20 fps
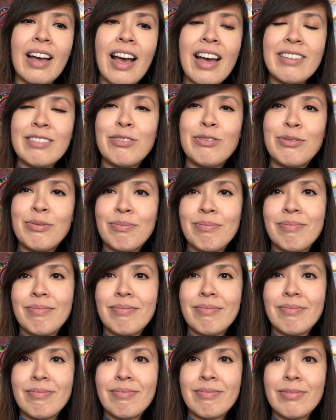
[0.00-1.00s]
I've
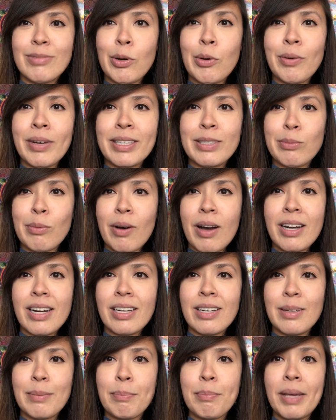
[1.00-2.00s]
always
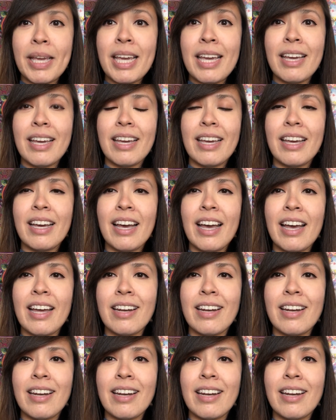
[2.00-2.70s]
wanted to be,